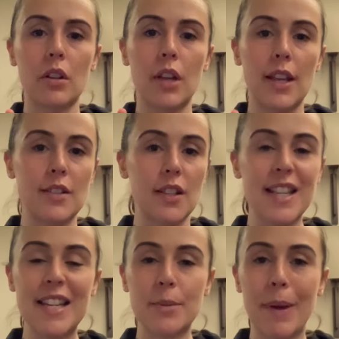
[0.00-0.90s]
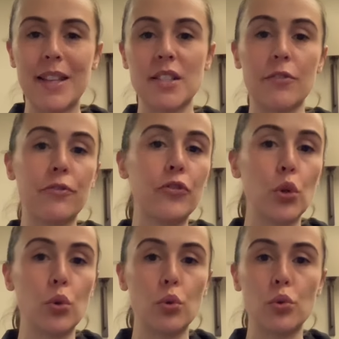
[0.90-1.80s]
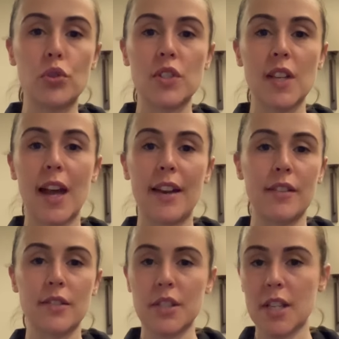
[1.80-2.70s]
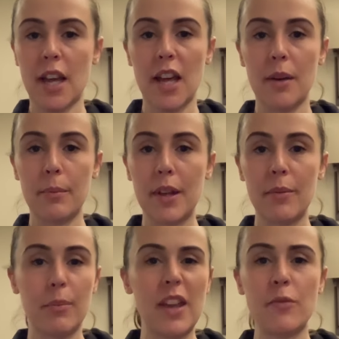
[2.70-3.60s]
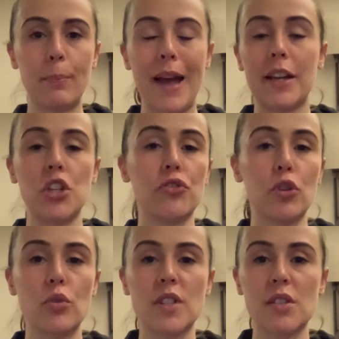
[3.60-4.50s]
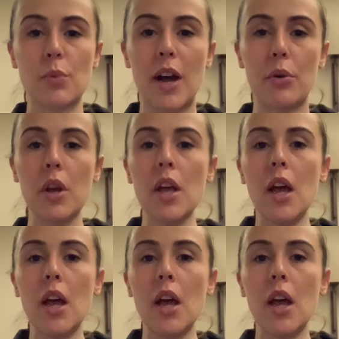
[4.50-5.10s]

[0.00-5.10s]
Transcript: It's a database of foods and even packaged foods as well,